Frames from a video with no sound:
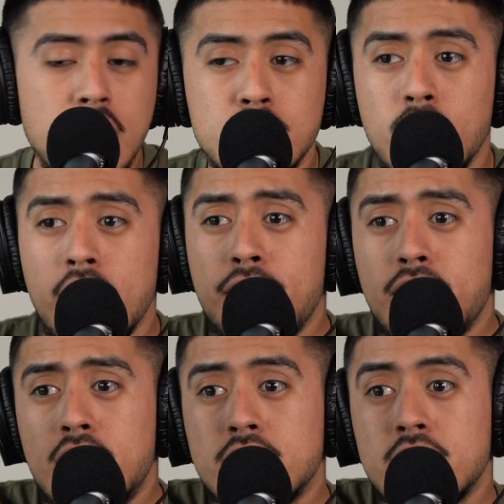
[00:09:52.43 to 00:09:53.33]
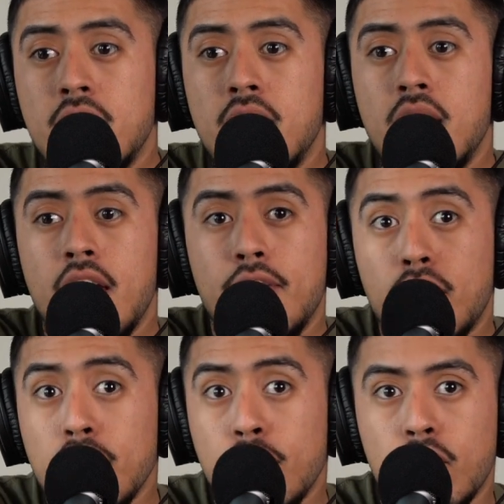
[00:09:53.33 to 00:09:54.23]
So if they're
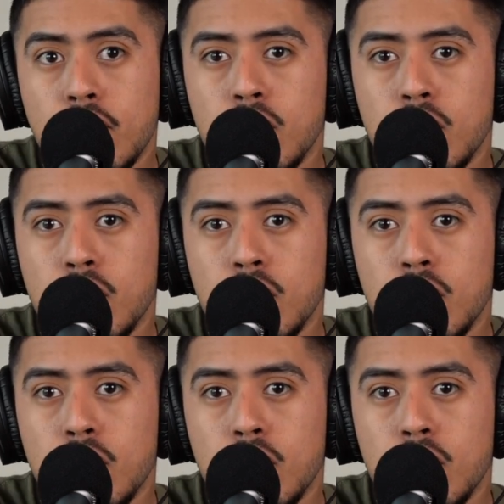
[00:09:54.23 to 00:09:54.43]
on the 4th